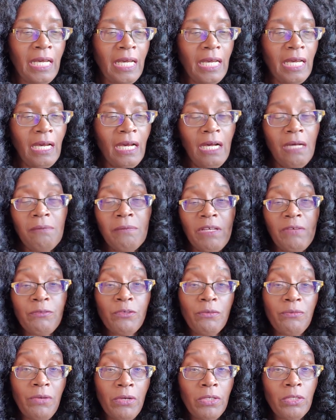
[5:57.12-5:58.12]
If
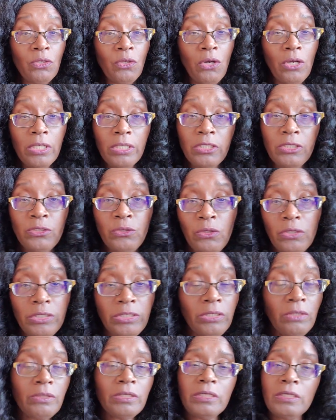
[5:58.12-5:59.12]
you're very long in the
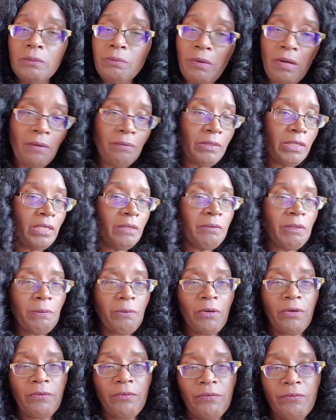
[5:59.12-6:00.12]
torso, this is probably going to be
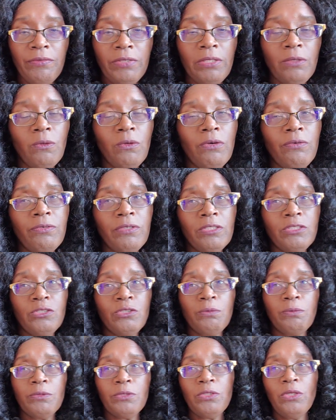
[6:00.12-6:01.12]
perfect for you, or if you're
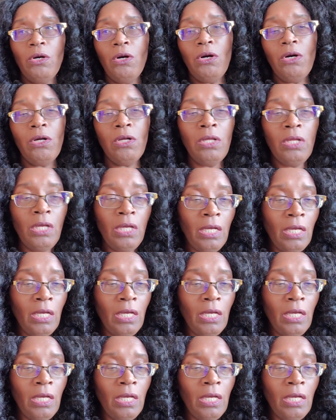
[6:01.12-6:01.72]
super tall.